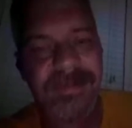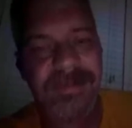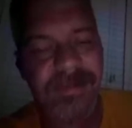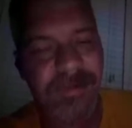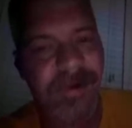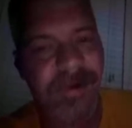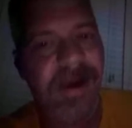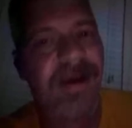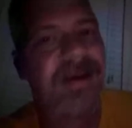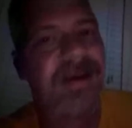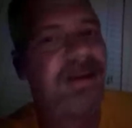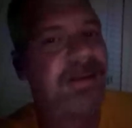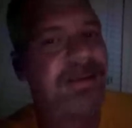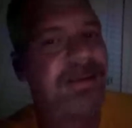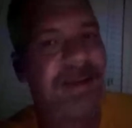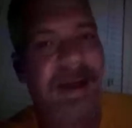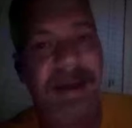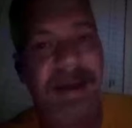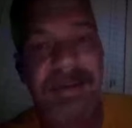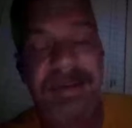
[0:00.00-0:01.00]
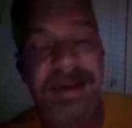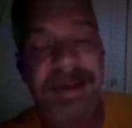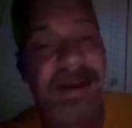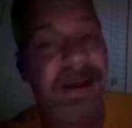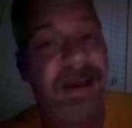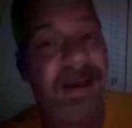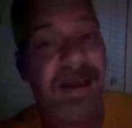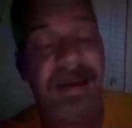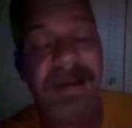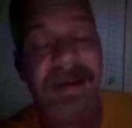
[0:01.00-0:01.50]
Right, exactly.
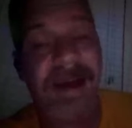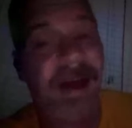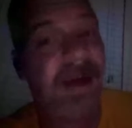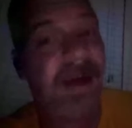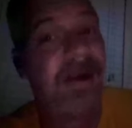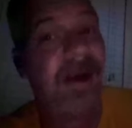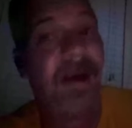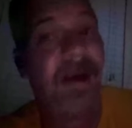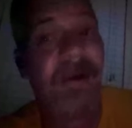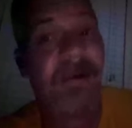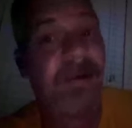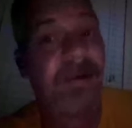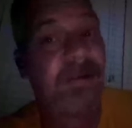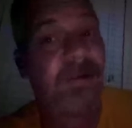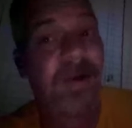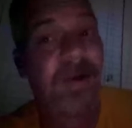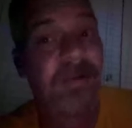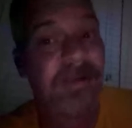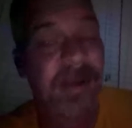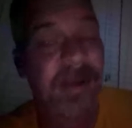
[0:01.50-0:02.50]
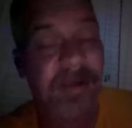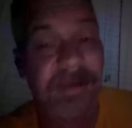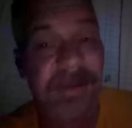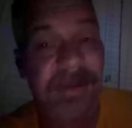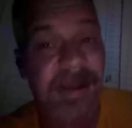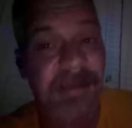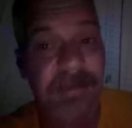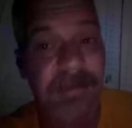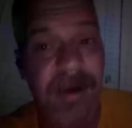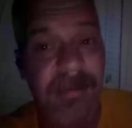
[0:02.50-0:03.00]
And I don't agree with
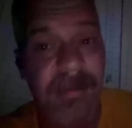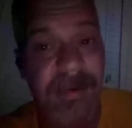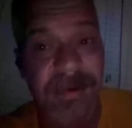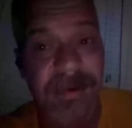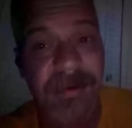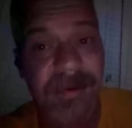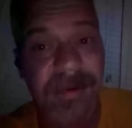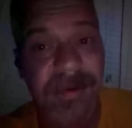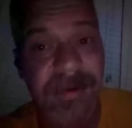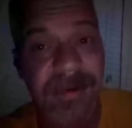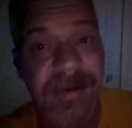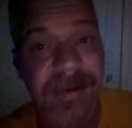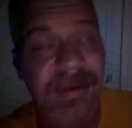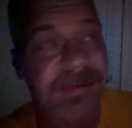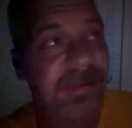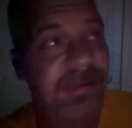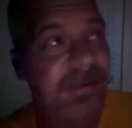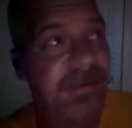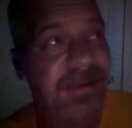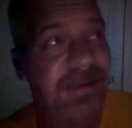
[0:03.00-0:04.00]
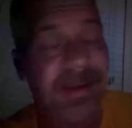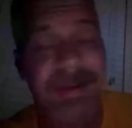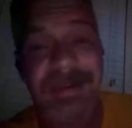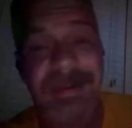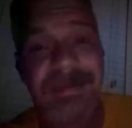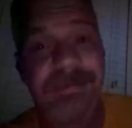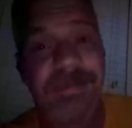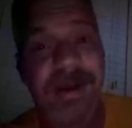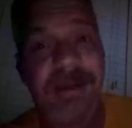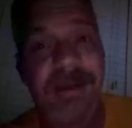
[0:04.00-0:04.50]
everything Mama Goonie does and says,
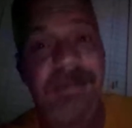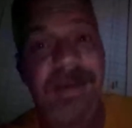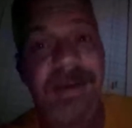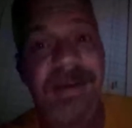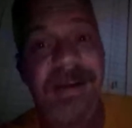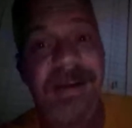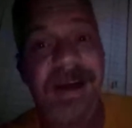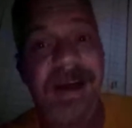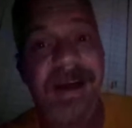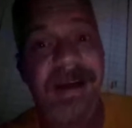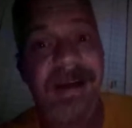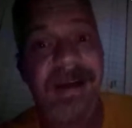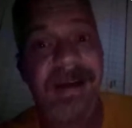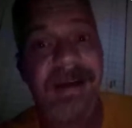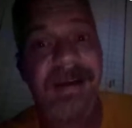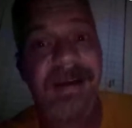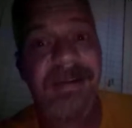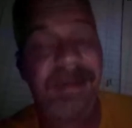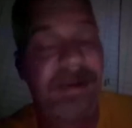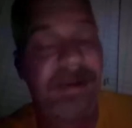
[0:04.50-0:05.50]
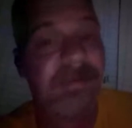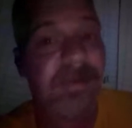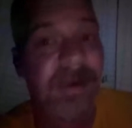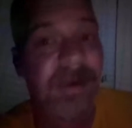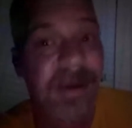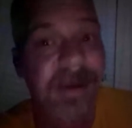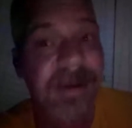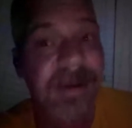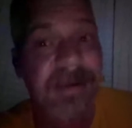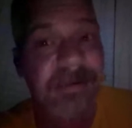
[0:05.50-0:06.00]
but I mean, I love her
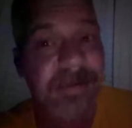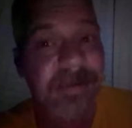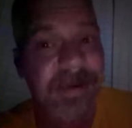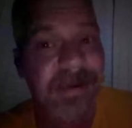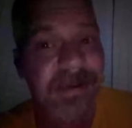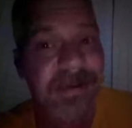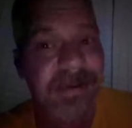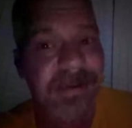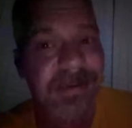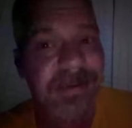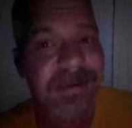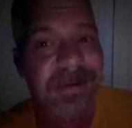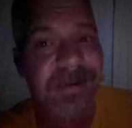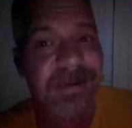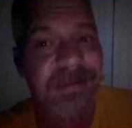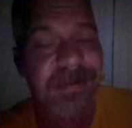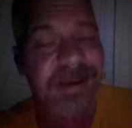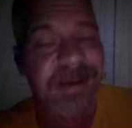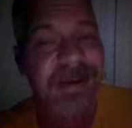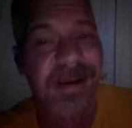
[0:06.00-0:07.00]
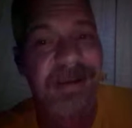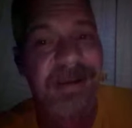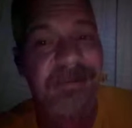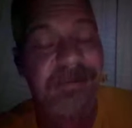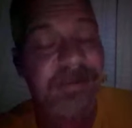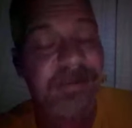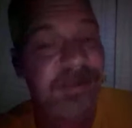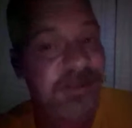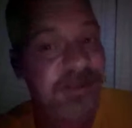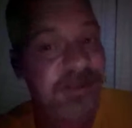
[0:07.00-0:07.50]
anyway. You know what I mean?
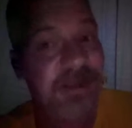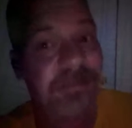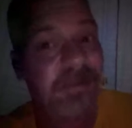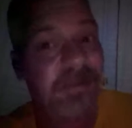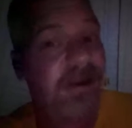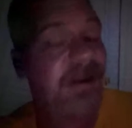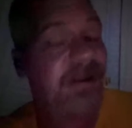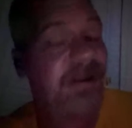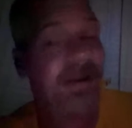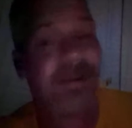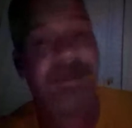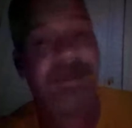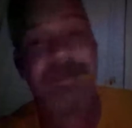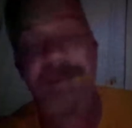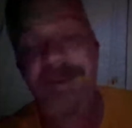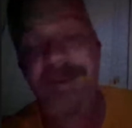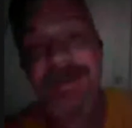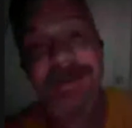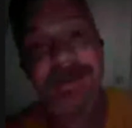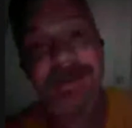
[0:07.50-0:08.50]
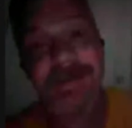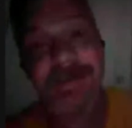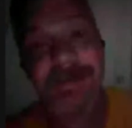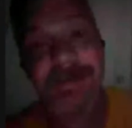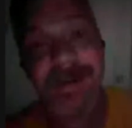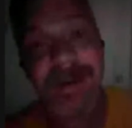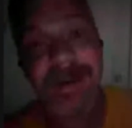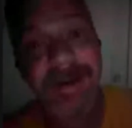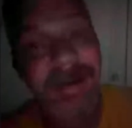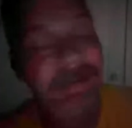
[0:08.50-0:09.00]
And she probably loves me too.
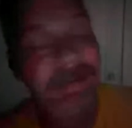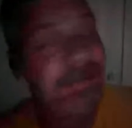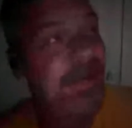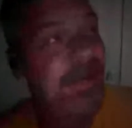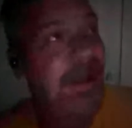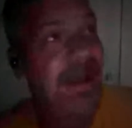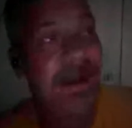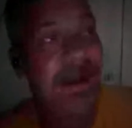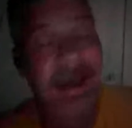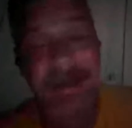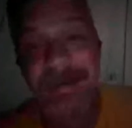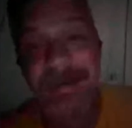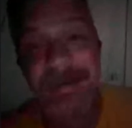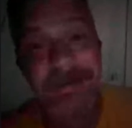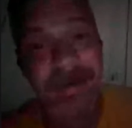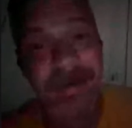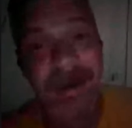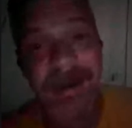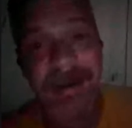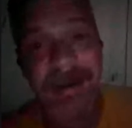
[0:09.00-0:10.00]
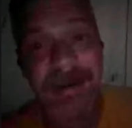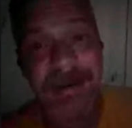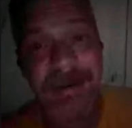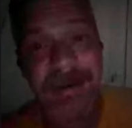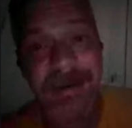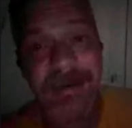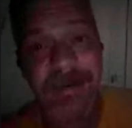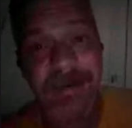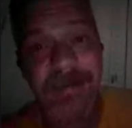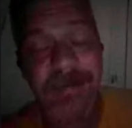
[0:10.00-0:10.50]
And that's okay. You
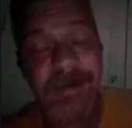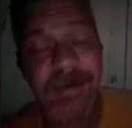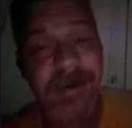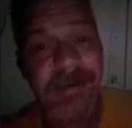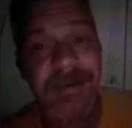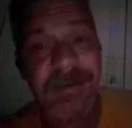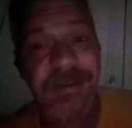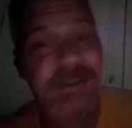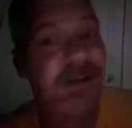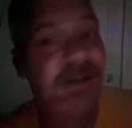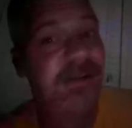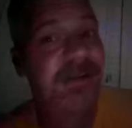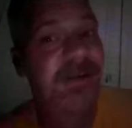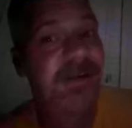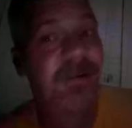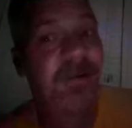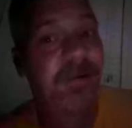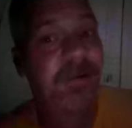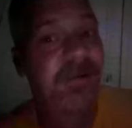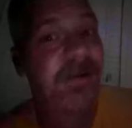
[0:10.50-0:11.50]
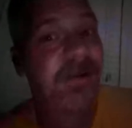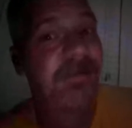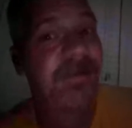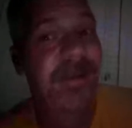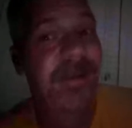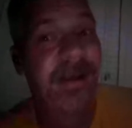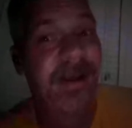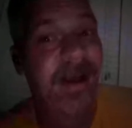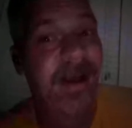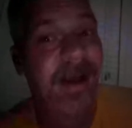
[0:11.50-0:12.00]
know, she doesn't agree with
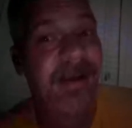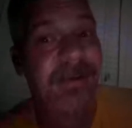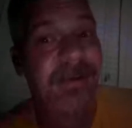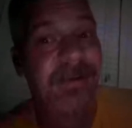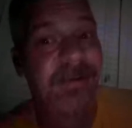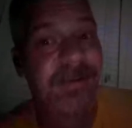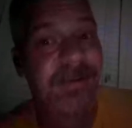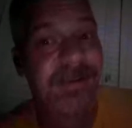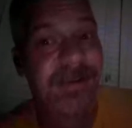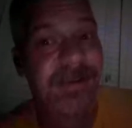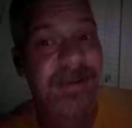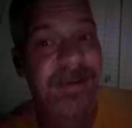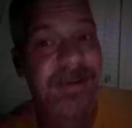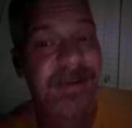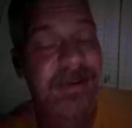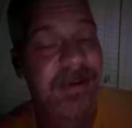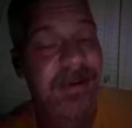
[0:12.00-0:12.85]
everything I do or say.